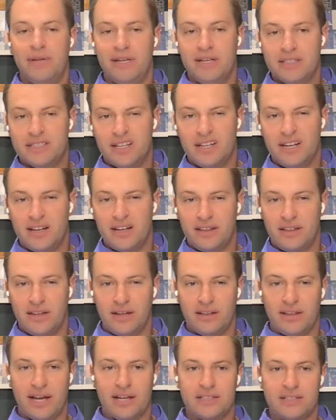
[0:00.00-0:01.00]
that being said, I
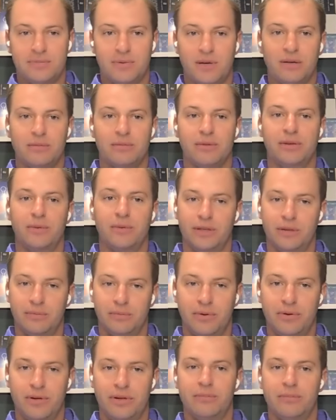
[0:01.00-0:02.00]
think that's probably when the
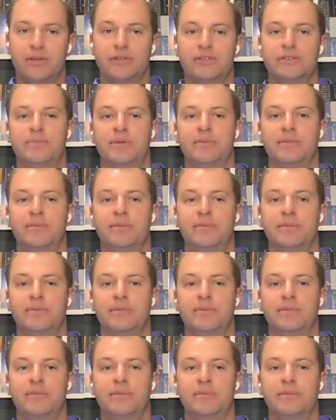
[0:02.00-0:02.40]
point most